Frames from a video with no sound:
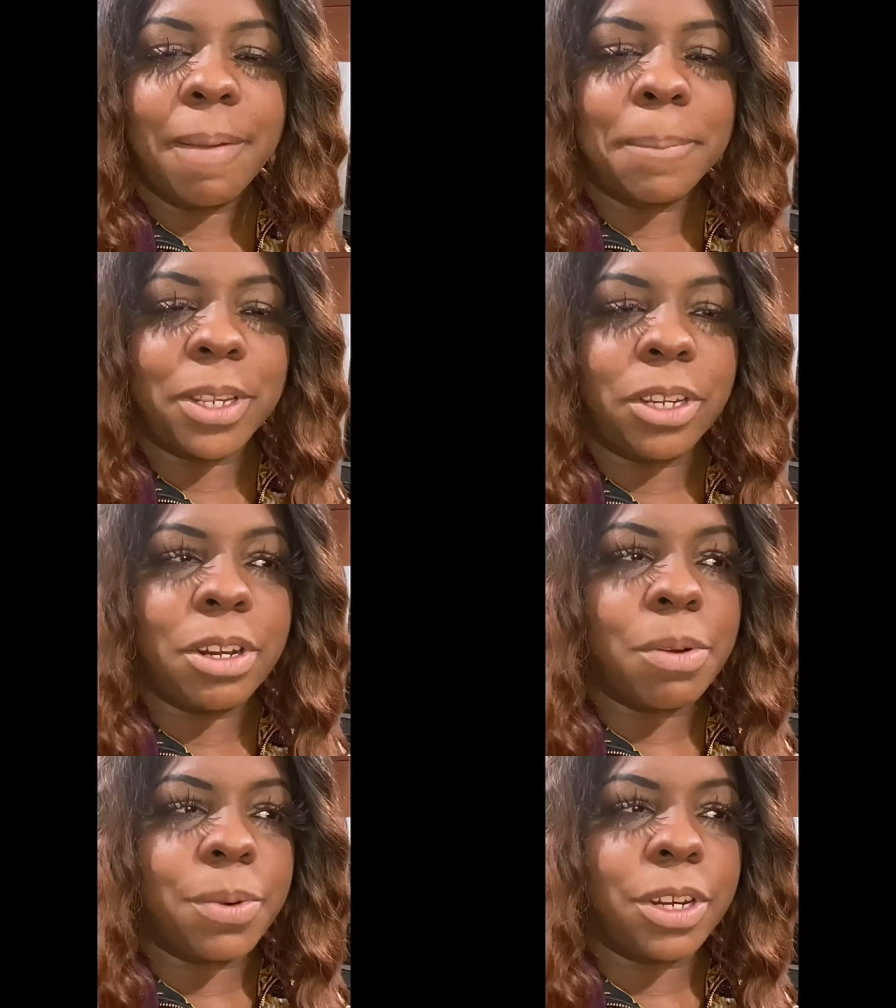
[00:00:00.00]
but you
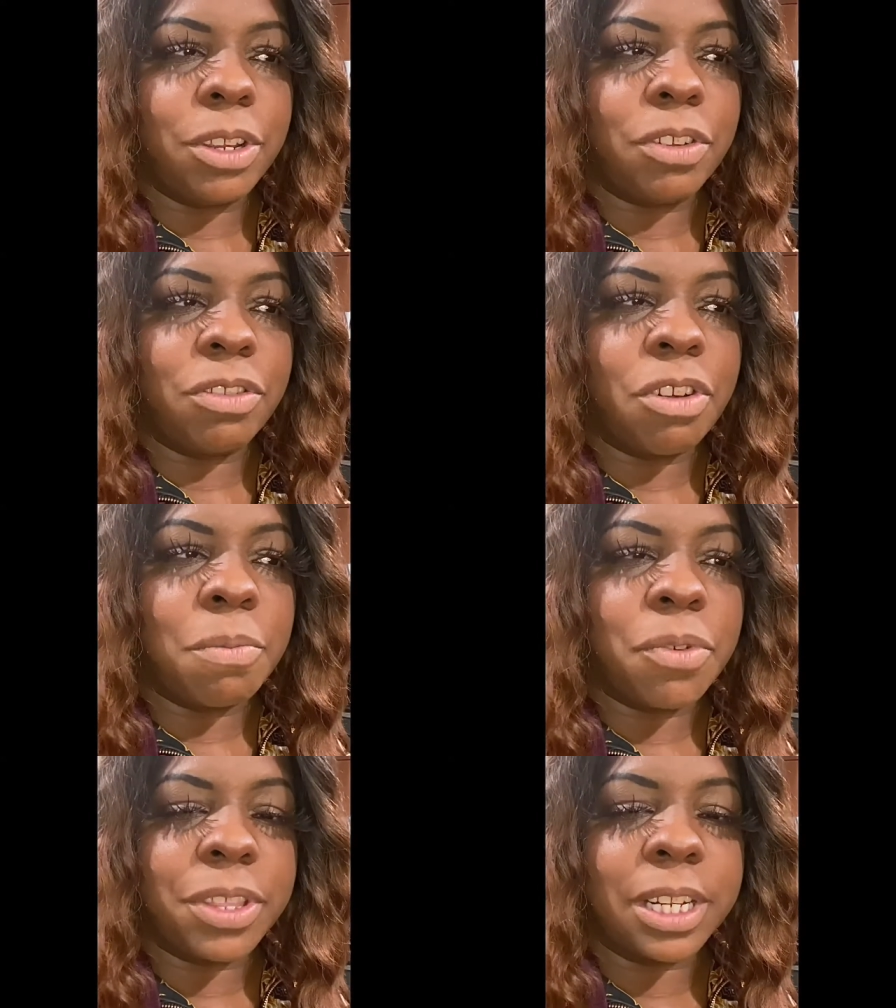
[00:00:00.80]
don't want to use no
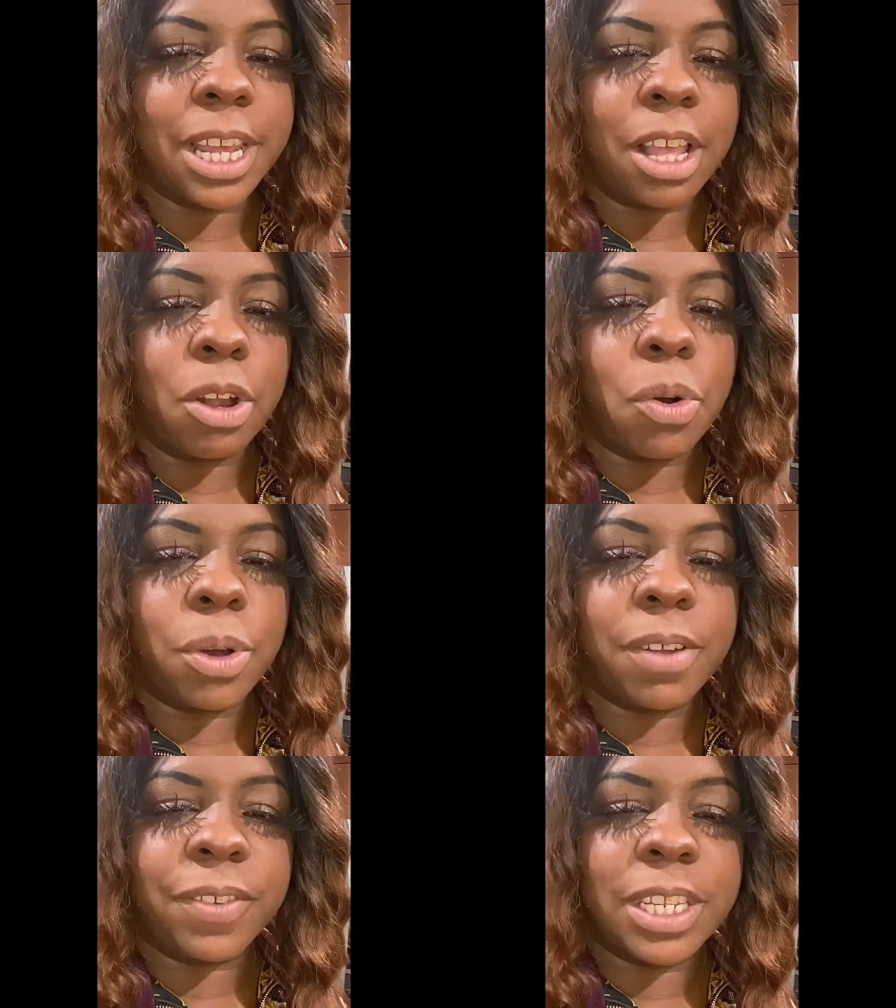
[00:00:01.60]
more than like a quarter
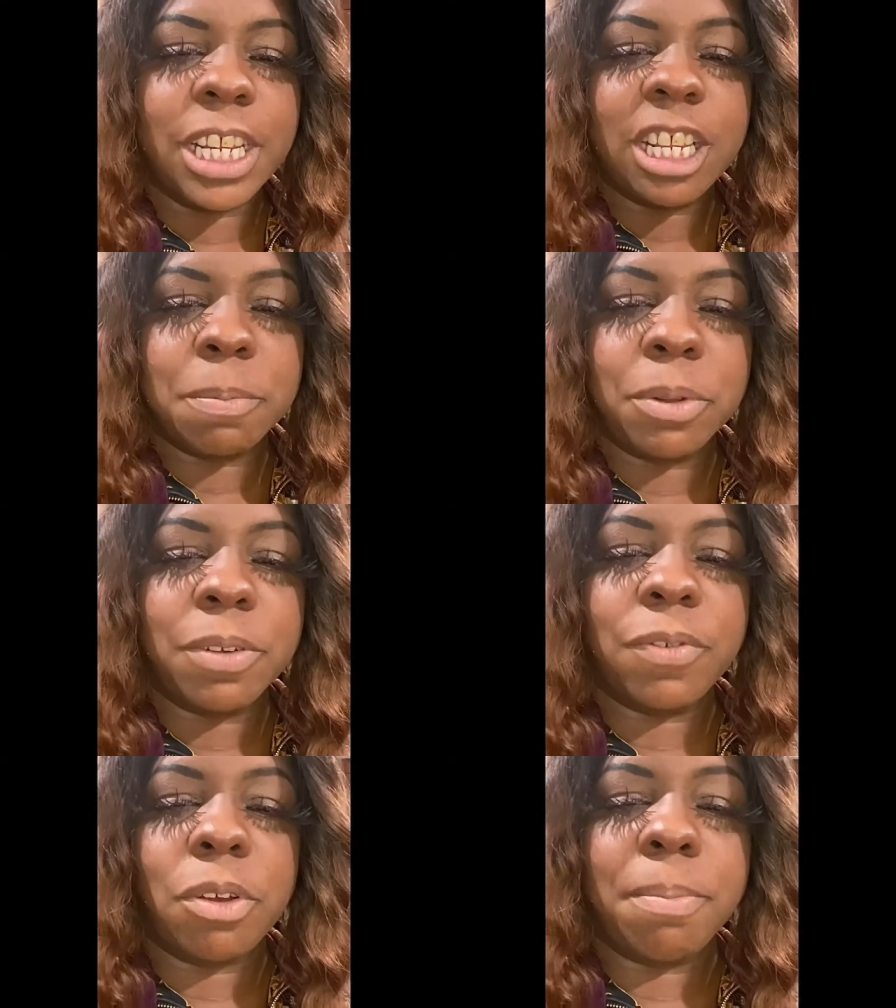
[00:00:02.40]
of a teaspoon
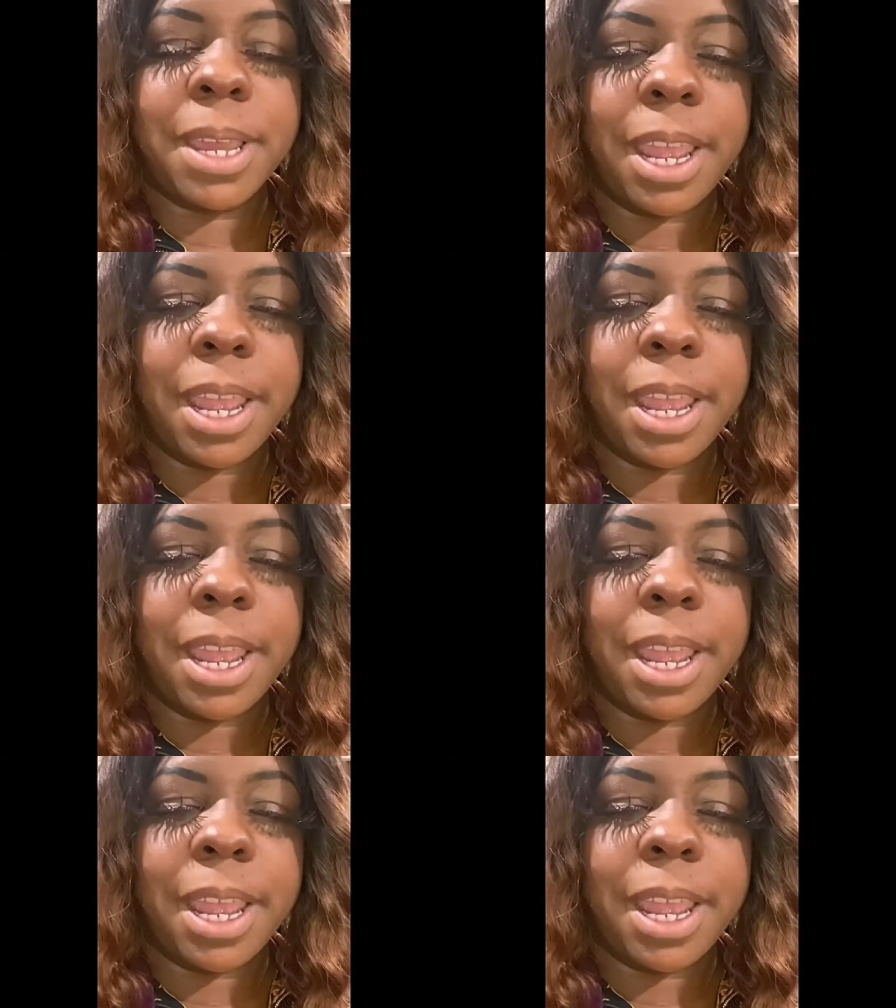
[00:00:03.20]
of Old Bay.